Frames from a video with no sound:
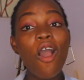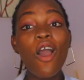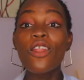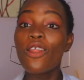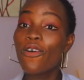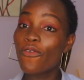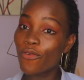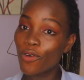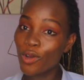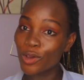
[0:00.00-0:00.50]

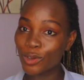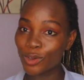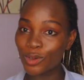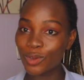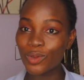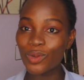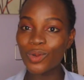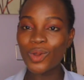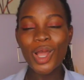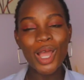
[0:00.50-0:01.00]
all of
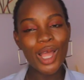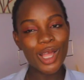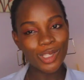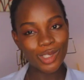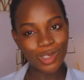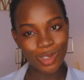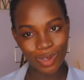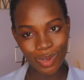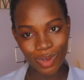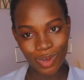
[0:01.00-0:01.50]
us to
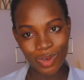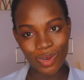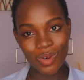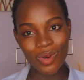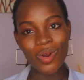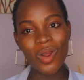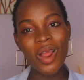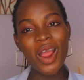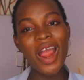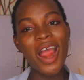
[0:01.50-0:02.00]

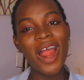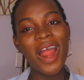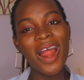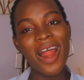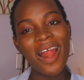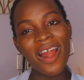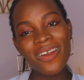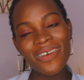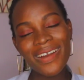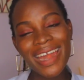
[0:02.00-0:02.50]
grow.
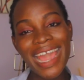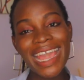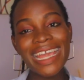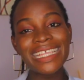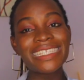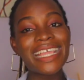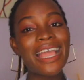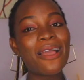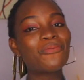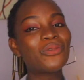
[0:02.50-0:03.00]
All
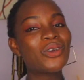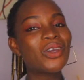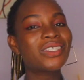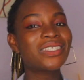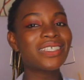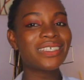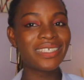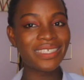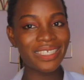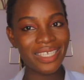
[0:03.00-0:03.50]
right, I'm going
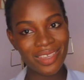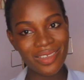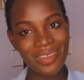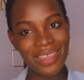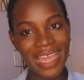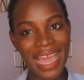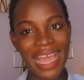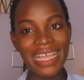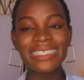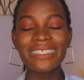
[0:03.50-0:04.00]
to see you
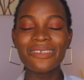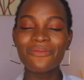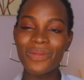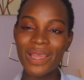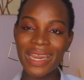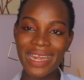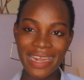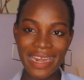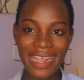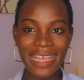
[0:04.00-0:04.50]
guys in
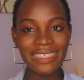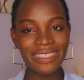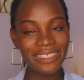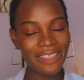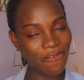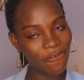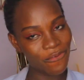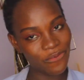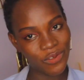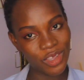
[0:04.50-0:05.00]
my next
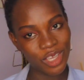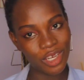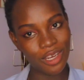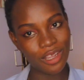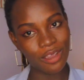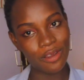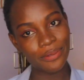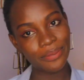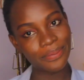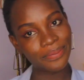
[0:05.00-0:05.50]

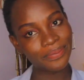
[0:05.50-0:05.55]
video.